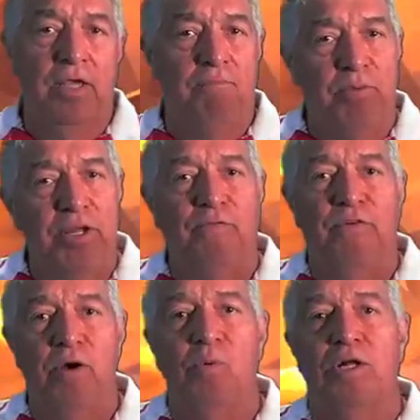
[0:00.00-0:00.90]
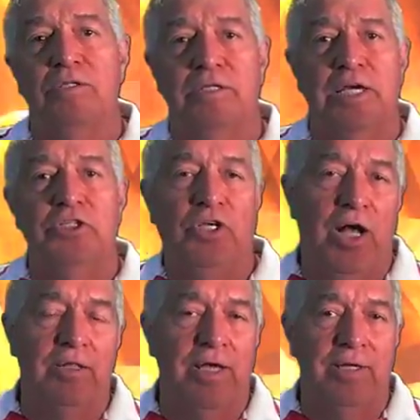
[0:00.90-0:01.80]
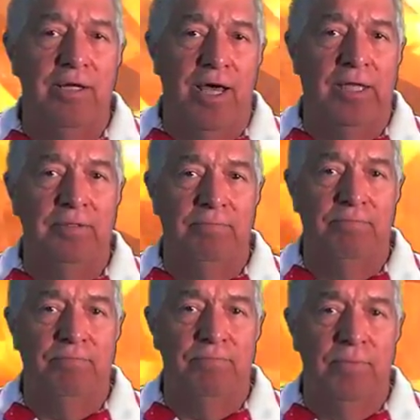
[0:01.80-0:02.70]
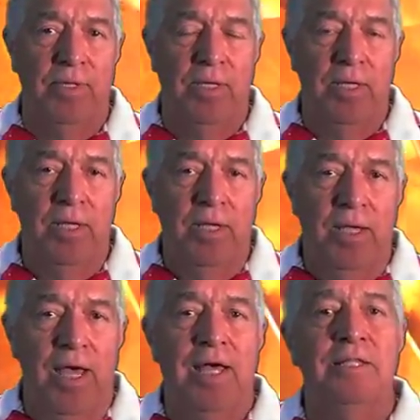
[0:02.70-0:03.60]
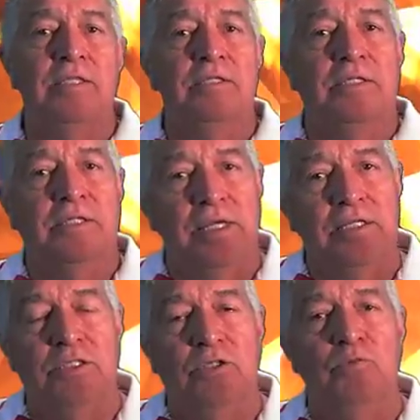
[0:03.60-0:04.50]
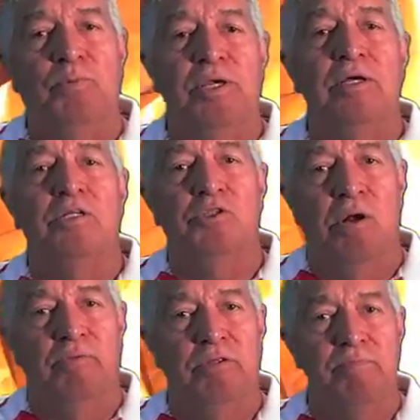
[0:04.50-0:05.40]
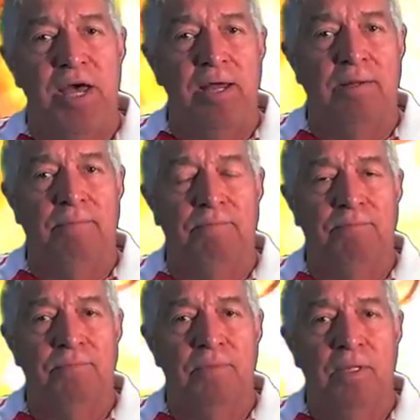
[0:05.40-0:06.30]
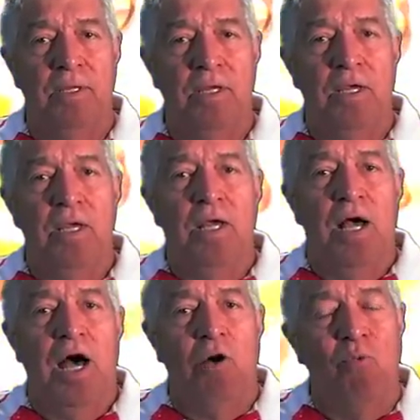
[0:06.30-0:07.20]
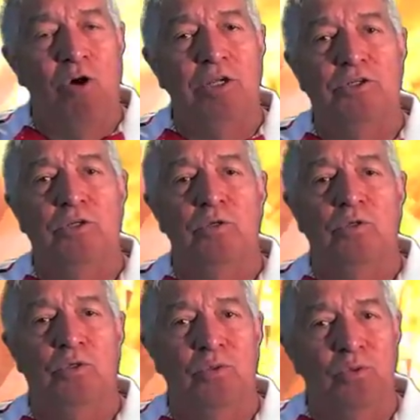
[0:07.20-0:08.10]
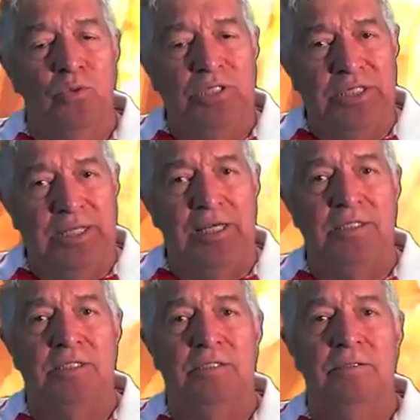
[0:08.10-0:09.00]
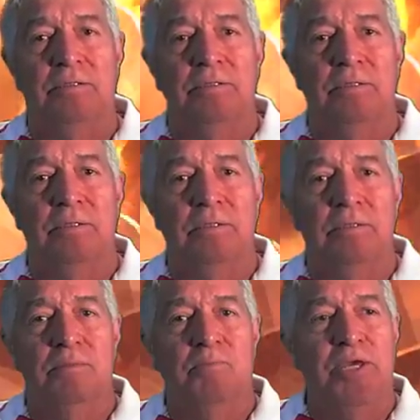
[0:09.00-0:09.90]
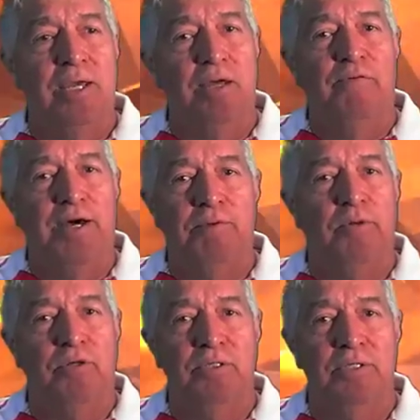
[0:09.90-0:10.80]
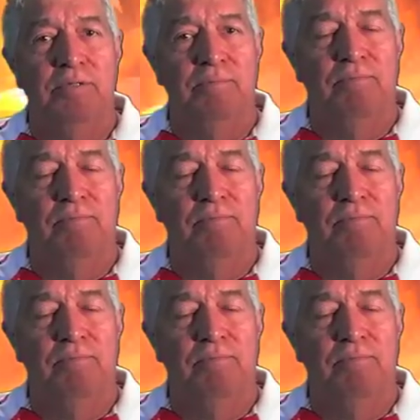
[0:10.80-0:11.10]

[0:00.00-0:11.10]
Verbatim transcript: He bid farewell to that child that night and ceased to be a troubled man. I want you to cease being a fat person.